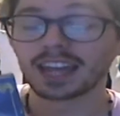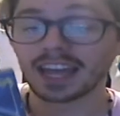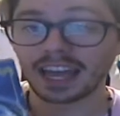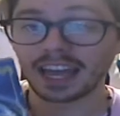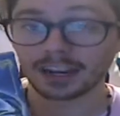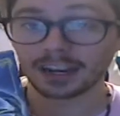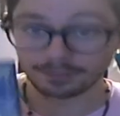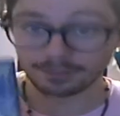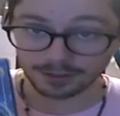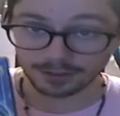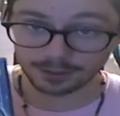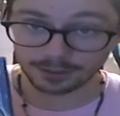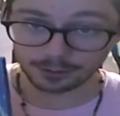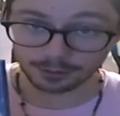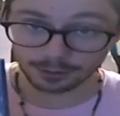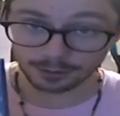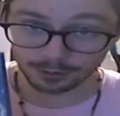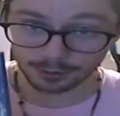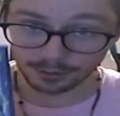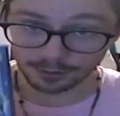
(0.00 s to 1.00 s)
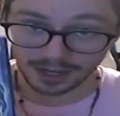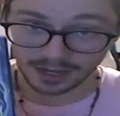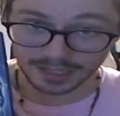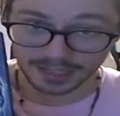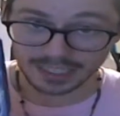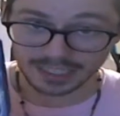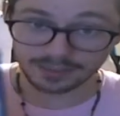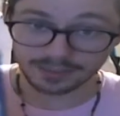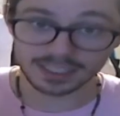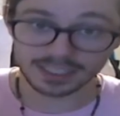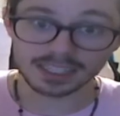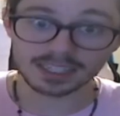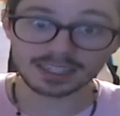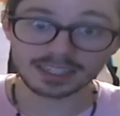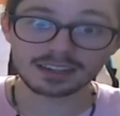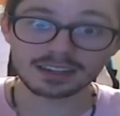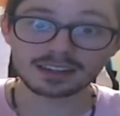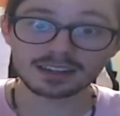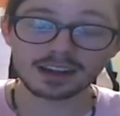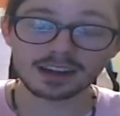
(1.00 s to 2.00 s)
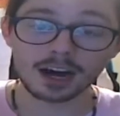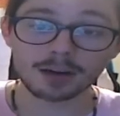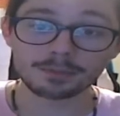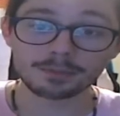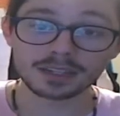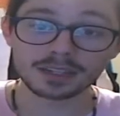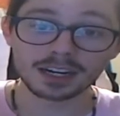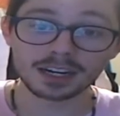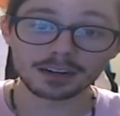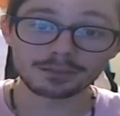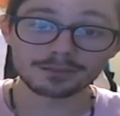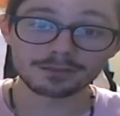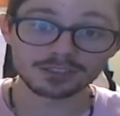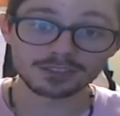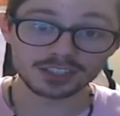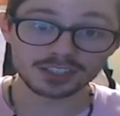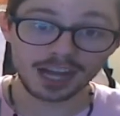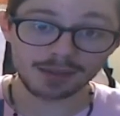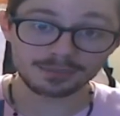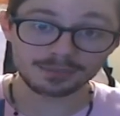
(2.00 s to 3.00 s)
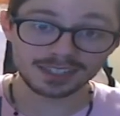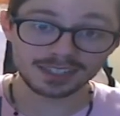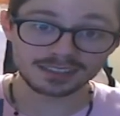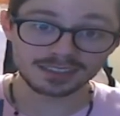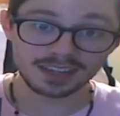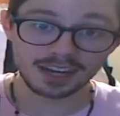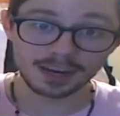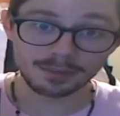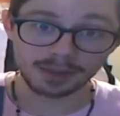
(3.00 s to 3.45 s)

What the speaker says: an official DVD copy of for the Japanese dub,